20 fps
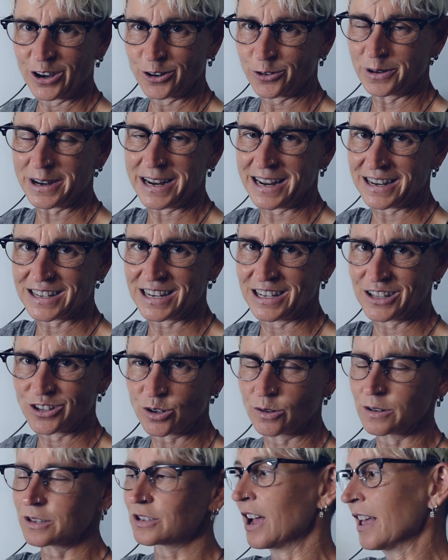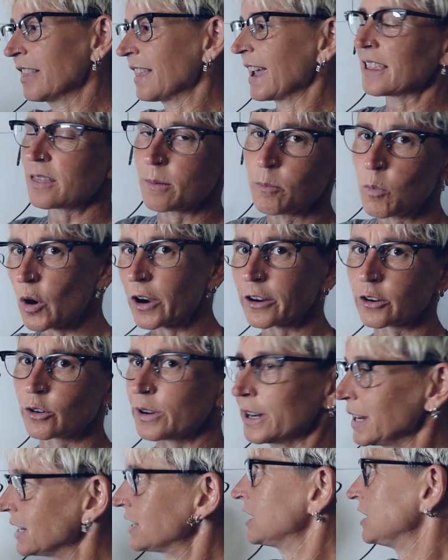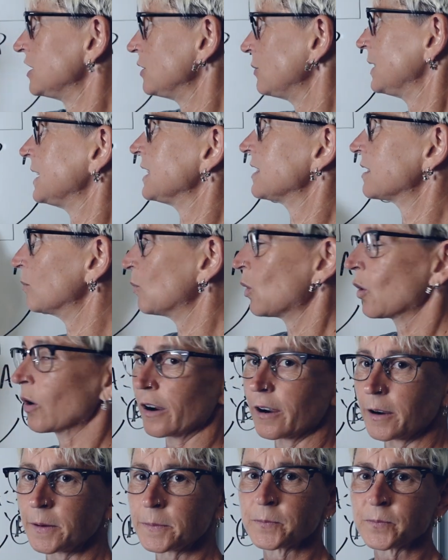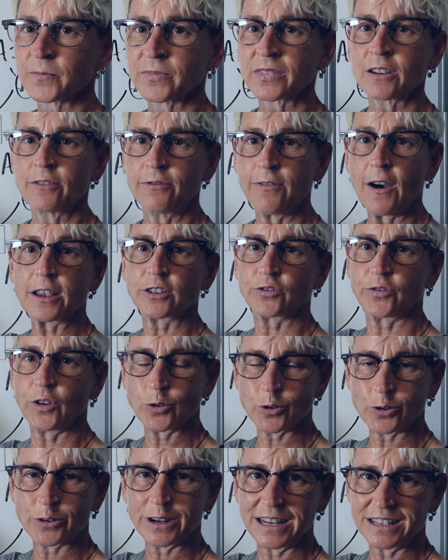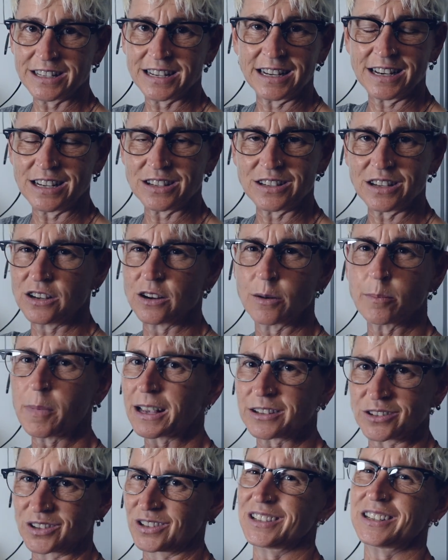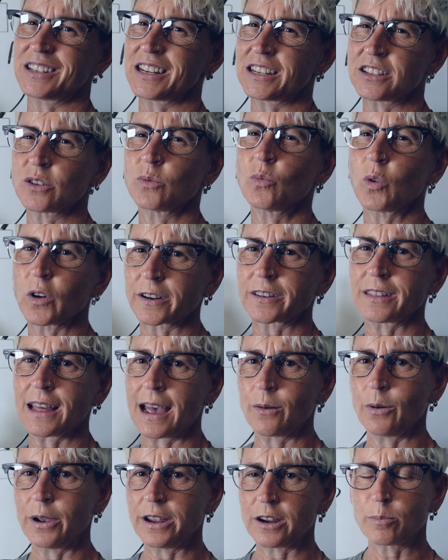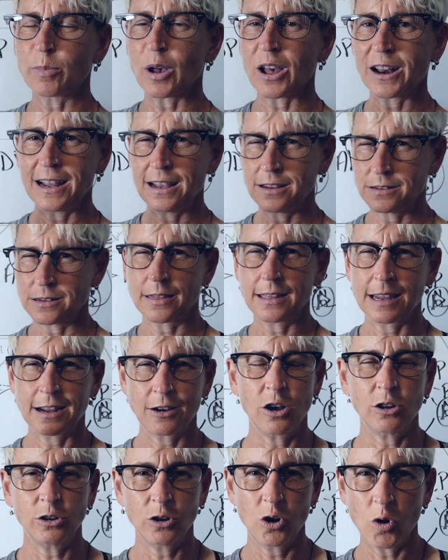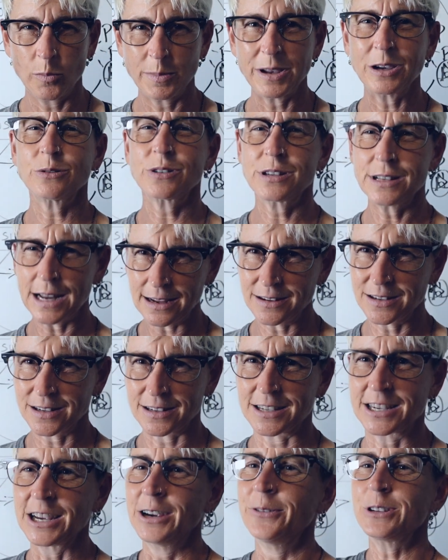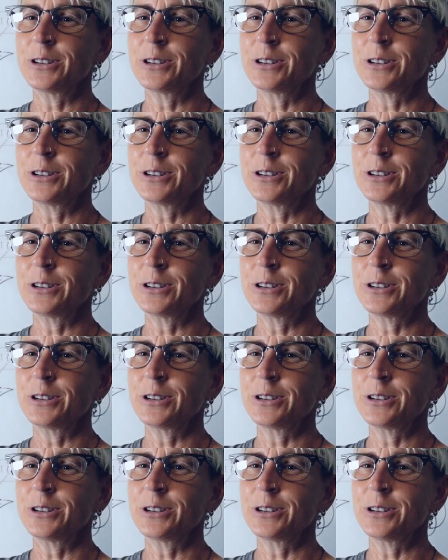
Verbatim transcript: creatine. So it's not like the more creatine you eat, the more phosphocreatine is in your muscles. It doesn't work that way. Your body has a thing called homeostasis,